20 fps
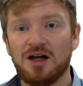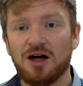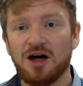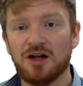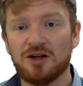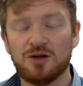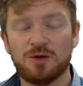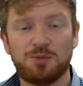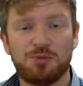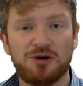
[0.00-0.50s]

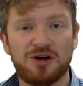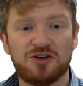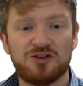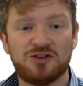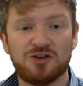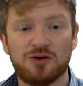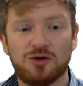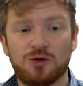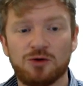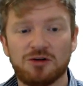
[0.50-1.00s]
under
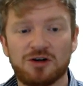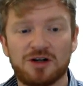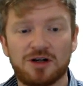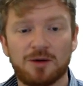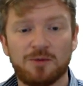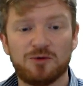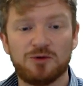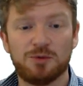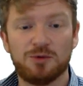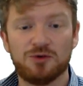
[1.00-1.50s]
pressure or
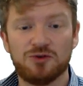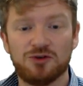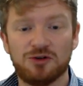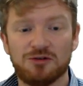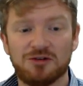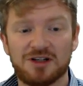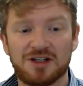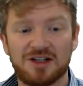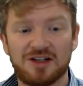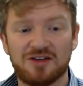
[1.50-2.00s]
uncomfortable
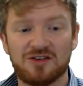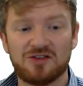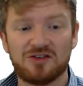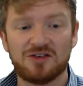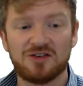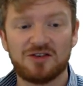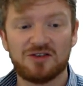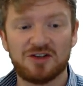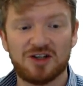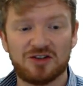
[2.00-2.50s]
during these
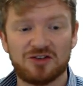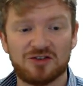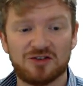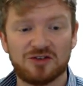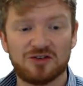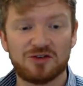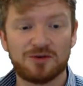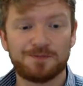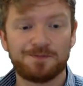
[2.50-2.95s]
sessions.